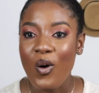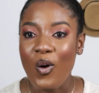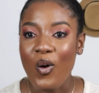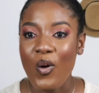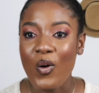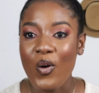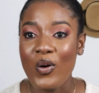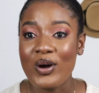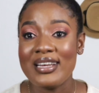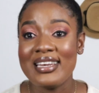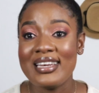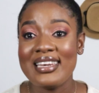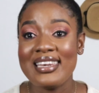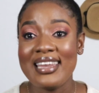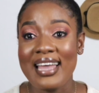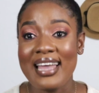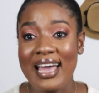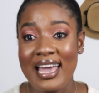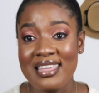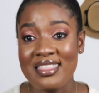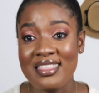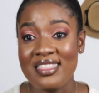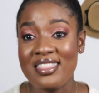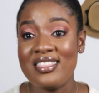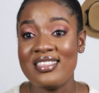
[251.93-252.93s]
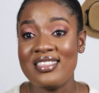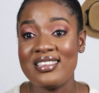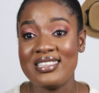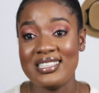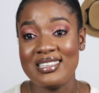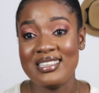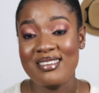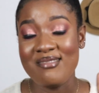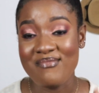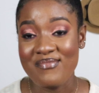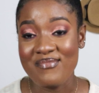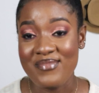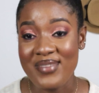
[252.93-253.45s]
on ninth
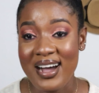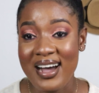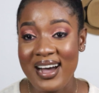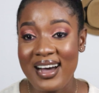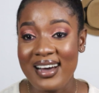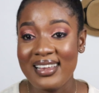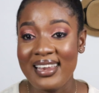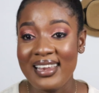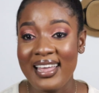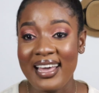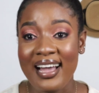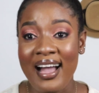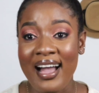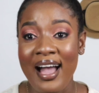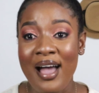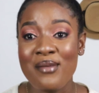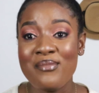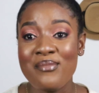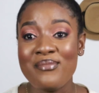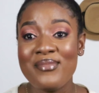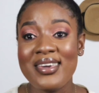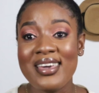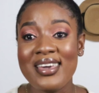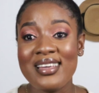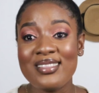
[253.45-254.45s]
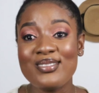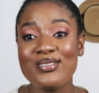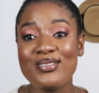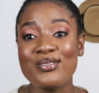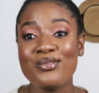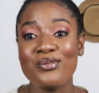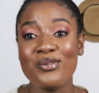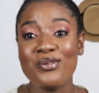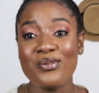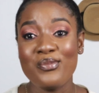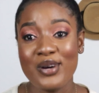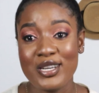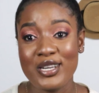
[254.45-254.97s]
December. Like, I made
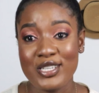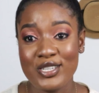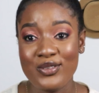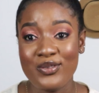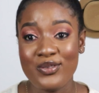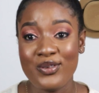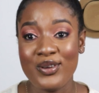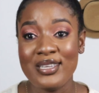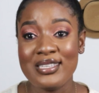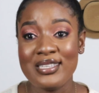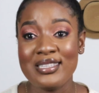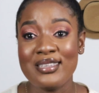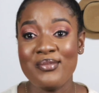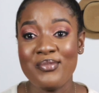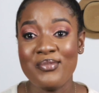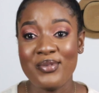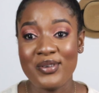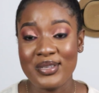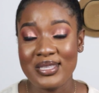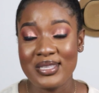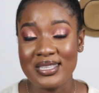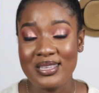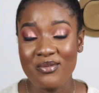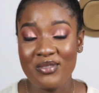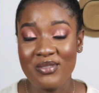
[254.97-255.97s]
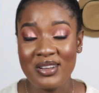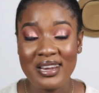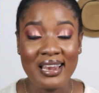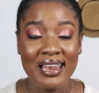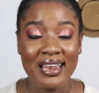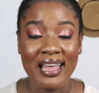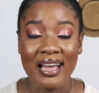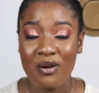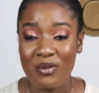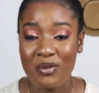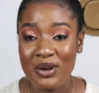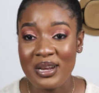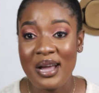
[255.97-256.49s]
so much noise about it when
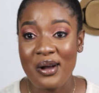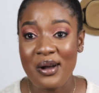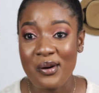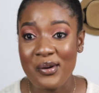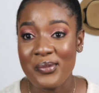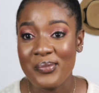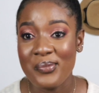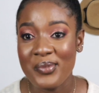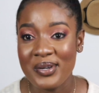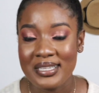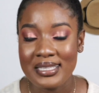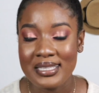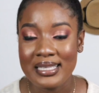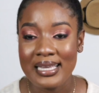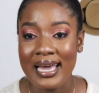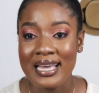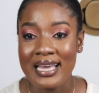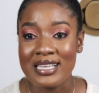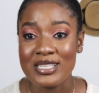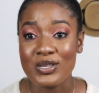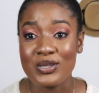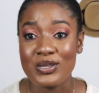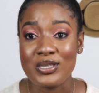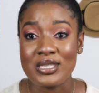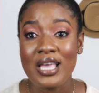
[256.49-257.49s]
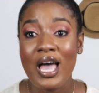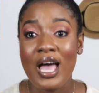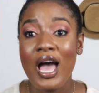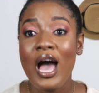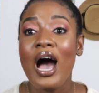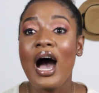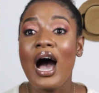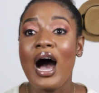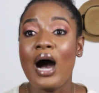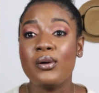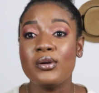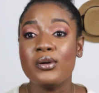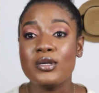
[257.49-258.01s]
like when I got monetized, because
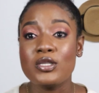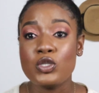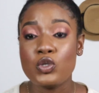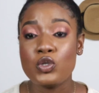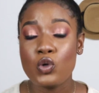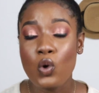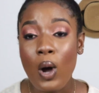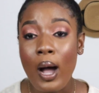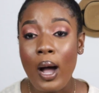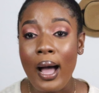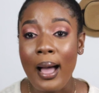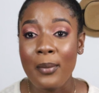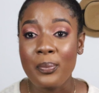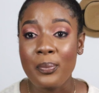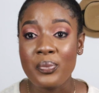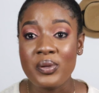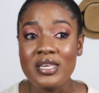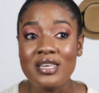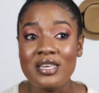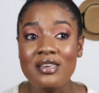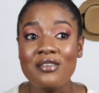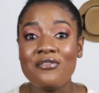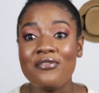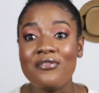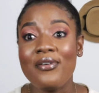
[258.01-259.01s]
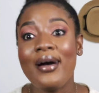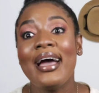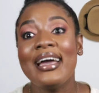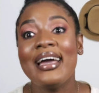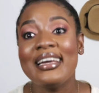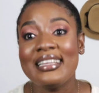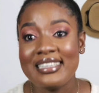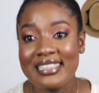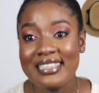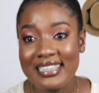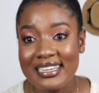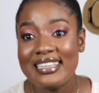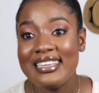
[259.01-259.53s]
I was so happy
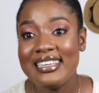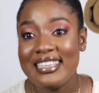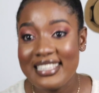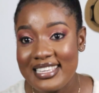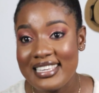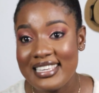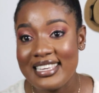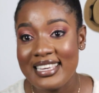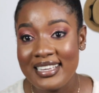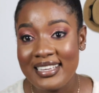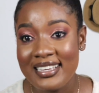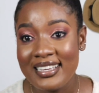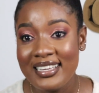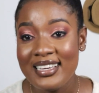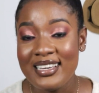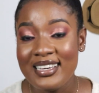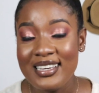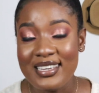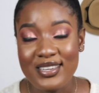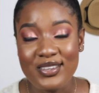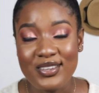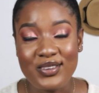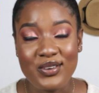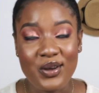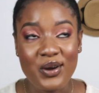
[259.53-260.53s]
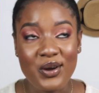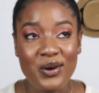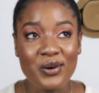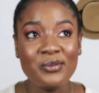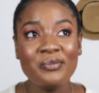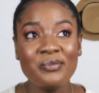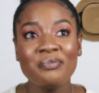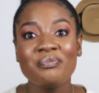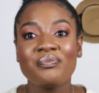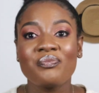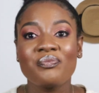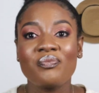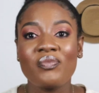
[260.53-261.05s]
finally, you know.